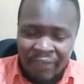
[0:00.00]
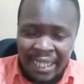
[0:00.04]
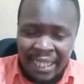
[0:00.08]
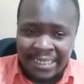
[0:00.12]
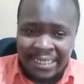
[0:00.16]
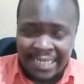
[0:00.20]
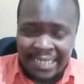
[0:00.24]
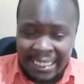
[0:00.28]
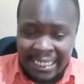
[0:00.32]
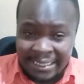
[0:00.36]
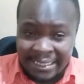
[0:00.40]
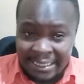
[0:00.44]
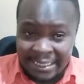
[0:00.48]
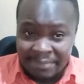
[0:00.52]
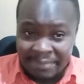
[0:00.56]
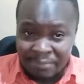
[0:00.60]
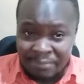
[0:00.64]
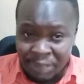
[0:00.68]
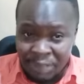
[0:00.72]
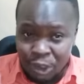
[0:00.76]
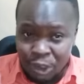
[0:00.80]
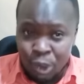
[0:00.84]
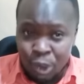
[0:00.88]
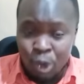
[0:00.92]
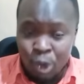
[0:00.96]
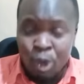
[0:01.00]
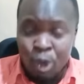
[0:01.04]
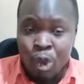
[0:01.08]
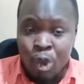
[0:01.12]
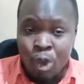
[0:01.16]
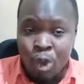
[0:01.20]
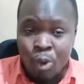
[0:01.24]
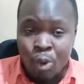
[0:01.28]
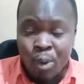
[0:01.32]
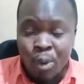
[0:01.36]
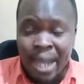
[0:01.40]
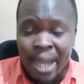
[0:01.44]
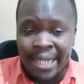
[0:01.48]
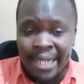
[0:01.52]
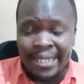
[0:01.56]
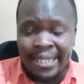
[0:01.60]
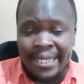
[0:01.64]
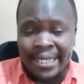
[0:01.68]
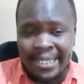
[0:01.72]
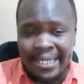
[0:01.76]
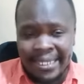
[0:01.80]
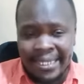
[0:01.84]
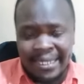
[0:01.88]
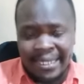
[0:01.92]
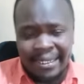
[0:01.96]
That's Azimio One
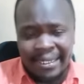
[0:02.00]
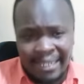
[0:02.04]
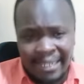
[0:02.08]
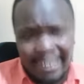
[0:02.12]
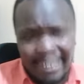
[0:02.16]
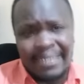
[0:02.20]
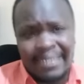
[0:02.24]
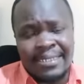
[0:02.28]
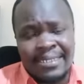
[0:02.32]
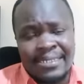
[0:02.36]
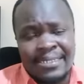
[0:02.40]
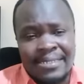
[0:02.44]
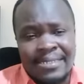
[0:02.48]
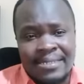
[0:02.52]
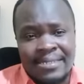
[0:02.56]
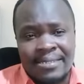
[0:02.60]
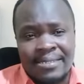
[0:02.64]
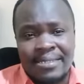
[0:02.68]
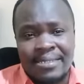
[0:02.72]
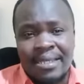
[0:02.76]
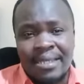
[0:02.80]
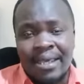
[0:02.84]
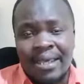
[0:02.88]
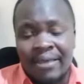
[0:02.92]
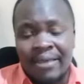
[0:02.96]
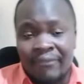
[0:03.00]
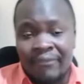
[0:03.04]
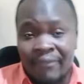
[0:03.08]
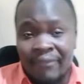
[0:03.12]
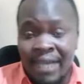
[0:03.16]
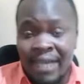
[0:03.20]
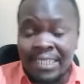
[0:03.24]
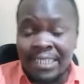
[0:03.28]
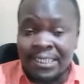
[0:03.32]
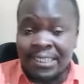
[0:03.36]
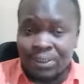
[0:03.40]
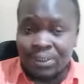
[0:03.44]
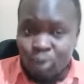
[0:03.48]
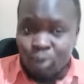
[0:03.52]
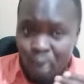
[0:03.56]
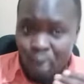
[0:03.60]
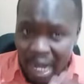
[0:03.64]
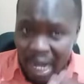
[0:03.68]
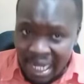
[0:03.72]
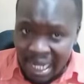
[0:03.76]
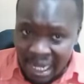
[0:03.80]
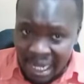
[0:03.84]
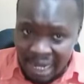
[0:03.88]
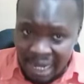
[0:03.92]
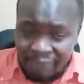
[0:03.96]
Kenya Alliance. That's
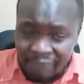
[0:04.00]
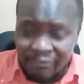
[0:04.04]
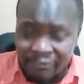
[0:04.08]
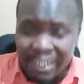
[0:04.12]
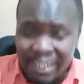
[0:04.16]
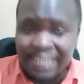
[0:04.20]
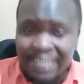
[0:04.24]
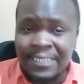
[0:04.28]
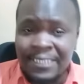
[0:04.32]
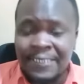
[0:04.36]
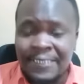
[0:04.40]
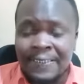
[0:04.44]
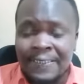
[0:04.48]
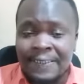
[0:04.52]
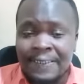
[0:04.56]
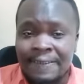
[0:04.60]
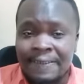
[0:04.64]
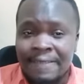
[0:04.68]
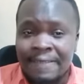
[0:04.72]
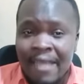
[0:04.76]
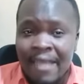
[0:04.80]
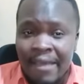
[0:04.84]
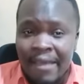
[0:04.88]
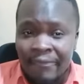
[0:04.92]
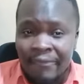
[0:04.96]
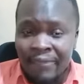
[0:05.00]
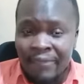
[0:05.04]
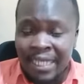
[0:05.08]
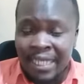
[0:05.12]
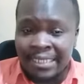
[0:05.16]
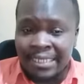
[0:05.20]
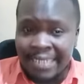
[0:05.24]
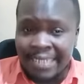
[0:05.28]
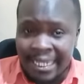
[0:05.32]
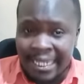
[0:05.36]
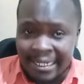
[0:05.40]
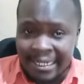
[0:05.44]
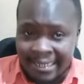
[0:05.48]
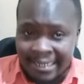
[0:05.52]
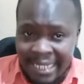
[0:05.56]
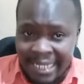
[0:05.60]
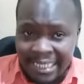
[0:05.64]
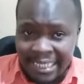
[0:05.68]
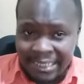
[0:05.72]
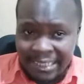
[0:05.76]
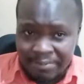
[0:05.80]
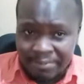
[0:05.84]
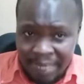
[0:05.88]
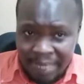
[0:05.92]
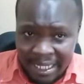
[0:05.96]
one advantage that can
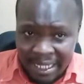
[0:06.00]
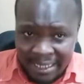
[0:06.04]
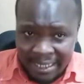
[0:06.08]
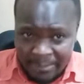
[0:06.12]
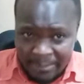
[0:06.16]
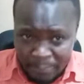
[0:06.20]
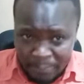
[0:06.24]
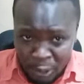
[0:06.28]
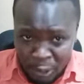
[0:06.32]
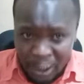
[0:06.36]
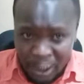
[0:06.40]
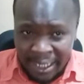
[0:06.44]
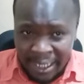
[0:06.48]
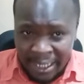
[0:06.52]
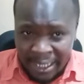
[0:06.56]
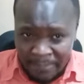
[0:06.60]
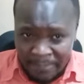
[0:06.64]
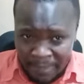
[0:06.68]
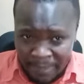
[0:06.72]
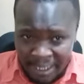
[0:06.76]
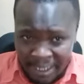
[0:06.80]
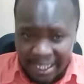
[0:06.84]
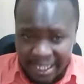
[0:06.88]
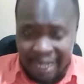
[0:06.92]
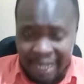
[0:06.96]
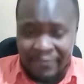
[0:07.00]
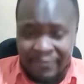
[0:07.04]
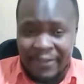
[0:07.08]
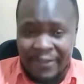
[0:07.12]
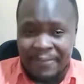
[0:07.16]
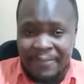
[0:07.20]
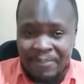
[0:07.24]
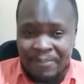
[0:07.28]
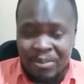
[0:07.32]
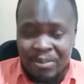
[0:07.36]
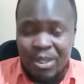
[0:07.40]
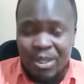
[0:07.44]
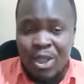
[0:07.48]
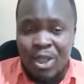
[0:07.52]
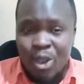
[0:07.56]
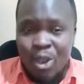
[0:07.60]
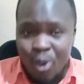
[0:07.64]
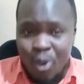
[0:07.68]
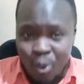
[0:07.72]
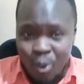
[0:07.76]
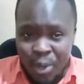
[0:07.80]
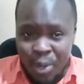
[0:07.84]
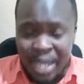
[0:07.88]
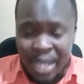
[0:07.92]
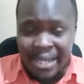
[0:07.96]
just make Polycarp Igathe
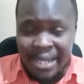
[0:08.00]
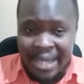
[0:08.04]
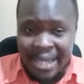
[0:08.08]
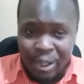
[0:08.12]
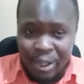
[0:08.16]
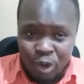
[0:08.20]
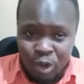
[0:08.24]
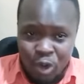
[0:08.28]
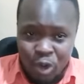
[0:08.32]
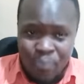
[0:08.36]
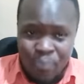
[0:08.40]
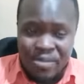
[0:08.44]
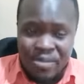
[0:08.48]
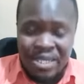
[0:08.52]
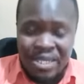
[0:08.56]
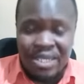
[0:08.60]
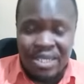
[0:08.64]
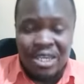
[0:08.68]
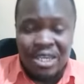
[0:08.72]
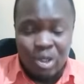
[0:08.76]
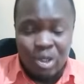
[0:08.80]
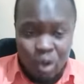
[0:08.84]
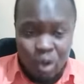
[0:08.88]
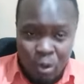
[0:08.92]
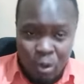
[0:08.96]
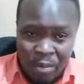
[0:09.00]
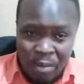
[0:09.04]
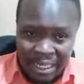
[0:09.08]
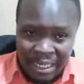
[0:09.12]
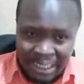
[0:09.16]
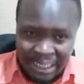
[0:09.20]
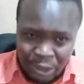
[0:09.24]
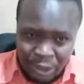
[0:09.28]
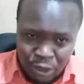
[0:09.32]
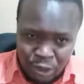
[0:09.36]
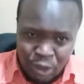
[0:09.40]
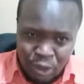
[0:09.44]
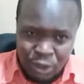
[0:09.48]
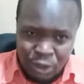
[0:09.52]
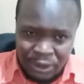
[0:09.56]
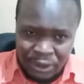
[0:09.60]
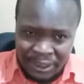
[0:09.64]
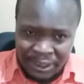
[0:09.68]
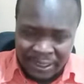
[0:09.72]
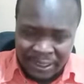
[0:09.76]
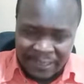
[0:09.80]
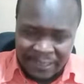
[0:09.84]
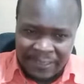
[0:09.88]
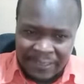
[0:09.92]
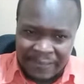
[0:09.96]
win Nairobi gubernatorial
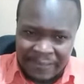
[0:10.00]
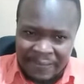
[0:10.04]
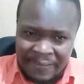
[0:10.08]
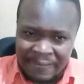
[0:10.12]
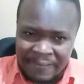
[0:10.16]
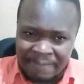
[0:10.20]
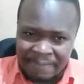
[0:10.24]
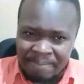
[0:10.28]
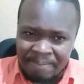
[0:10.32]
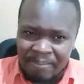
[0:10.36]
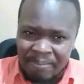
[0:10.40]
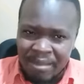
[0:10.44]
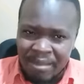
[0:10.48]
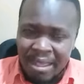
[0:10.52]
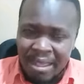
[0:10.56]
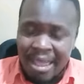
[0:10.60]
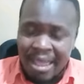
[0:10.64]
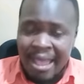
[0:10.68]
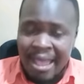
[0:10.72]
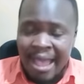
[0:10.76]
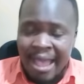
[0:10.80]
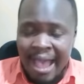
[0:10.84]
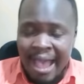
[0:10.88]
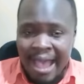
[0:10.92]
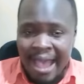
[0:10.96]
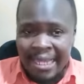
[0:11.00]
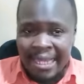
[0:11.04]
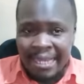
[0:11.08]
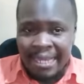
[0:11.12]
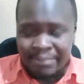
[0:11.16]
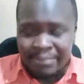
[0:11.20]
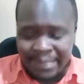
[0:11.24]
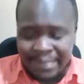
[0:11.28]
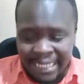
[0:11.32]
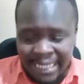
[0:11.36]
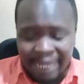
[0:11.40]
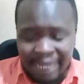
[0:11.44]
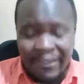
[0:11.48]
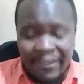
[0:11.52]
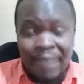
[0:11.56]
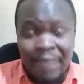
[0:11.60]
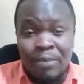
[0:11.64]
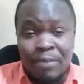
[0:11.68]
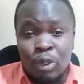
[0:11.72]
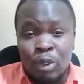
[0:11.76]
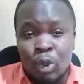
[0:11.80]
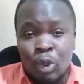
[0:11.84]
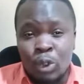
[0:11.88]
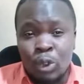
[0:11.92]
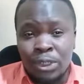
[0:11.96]
seat, And I'm saying
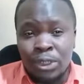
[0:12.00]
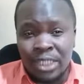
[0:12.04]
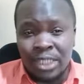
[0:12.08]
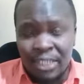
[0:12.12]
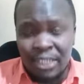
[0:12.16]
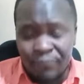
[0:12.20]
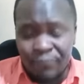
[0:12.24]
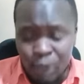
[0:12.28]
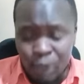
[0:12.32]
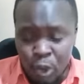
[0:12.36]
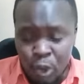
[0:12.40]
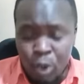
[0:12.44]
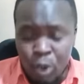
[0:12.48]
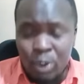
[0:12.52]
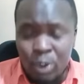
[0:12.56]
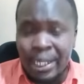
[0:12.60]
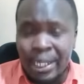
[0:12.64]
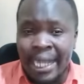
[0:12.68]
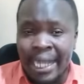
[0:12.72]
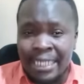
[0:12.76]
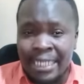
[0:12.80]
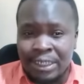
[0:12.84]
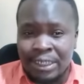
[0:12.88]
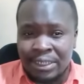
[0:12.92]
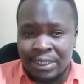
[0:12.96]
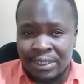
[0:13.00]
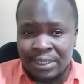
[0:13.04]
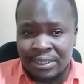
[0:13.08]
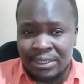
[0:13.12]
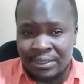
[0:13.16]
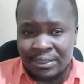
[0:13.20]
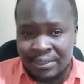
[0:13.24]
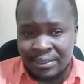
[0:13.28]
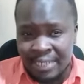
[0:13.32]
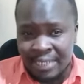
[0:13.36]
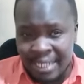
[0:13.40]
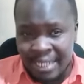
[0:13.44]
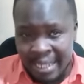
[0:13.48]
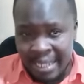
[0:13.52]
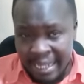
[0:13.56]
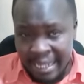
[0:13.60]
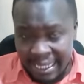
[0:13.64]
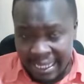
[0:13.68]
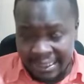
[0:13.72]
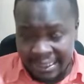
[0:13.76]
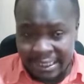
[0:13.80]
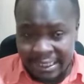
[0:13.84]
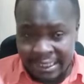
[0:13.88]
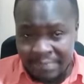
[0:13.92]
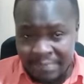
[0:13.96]
that because if you look at
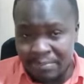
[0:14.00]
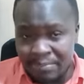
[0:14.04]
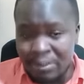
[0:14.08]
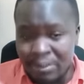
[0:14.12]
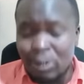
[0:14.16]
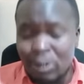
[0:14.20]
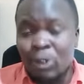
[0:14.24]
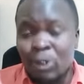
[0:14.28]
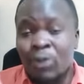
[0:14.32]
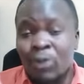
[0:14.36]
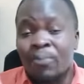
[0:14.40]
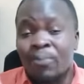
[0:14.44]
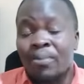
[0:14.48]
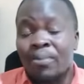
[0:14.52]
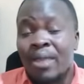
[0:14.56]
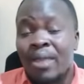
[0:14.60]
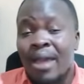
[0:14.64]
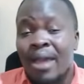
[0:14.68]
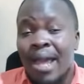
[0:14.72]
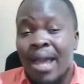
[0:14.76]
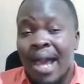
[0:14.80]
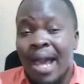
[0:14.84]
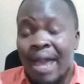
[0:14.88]
Azimio